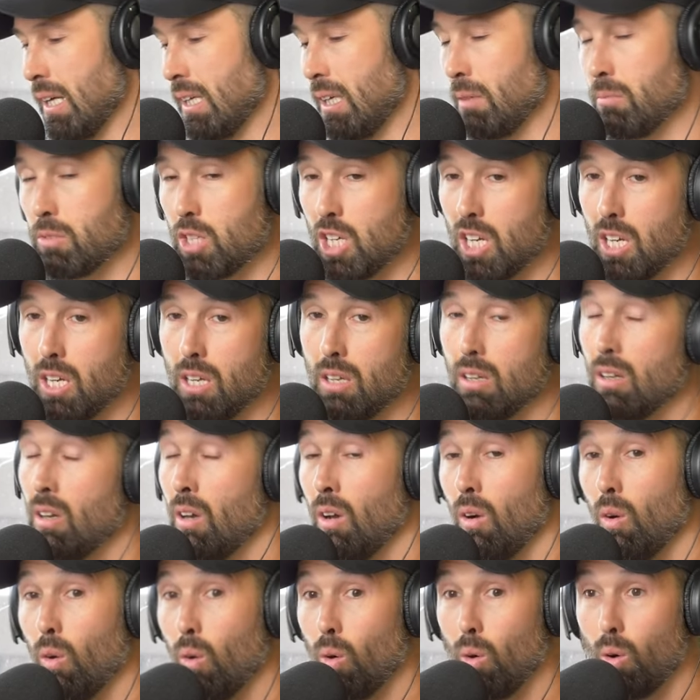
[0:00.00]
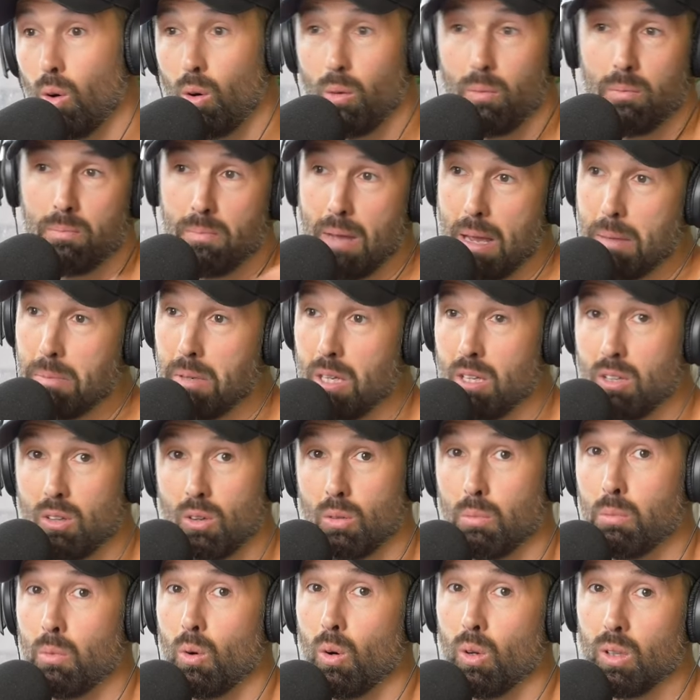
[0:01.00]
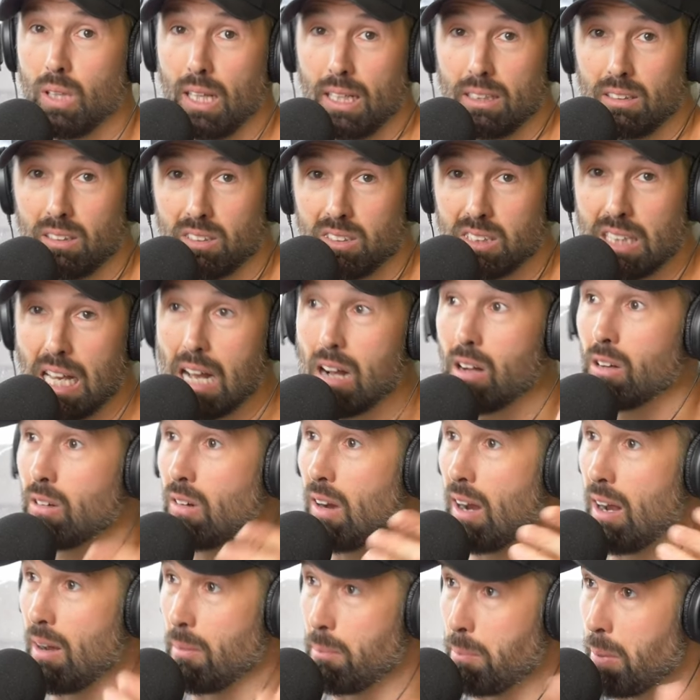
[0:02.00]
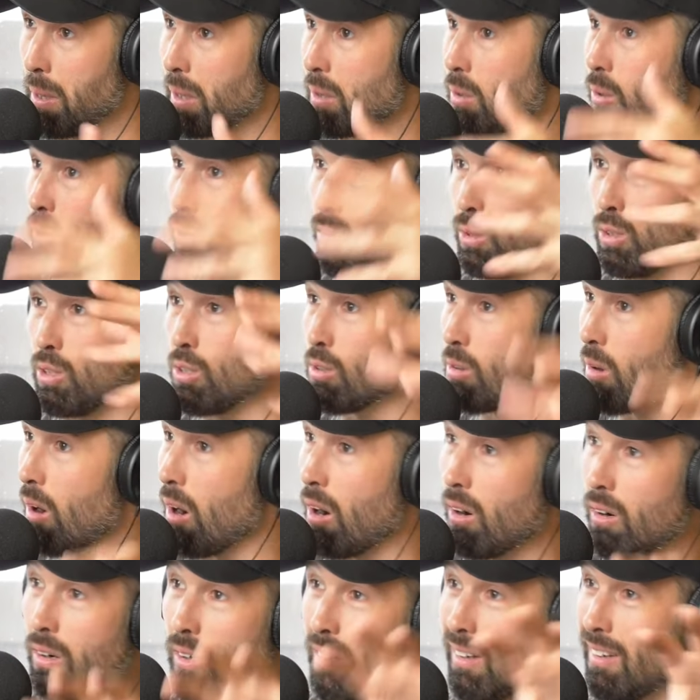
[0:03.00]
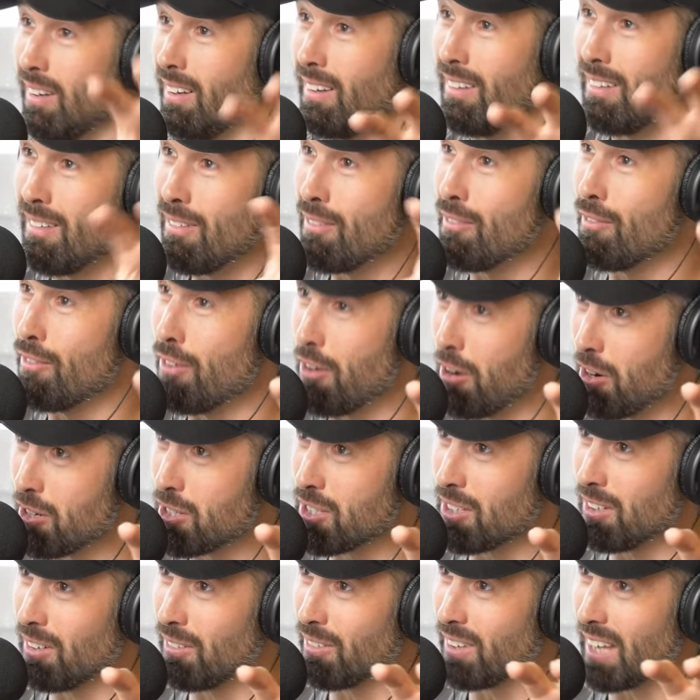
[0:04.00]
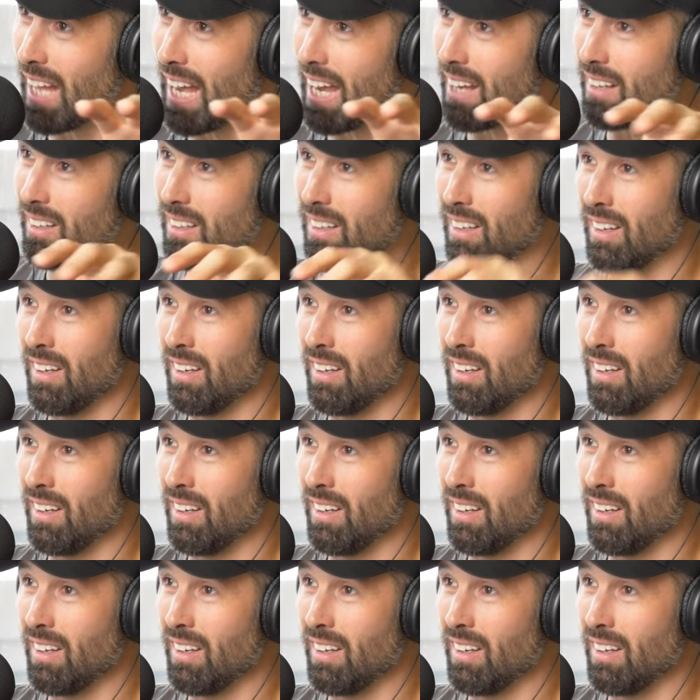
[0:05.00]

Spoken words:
kimchi, or maybe you're more like the sauerkraut pickle Euro version of that.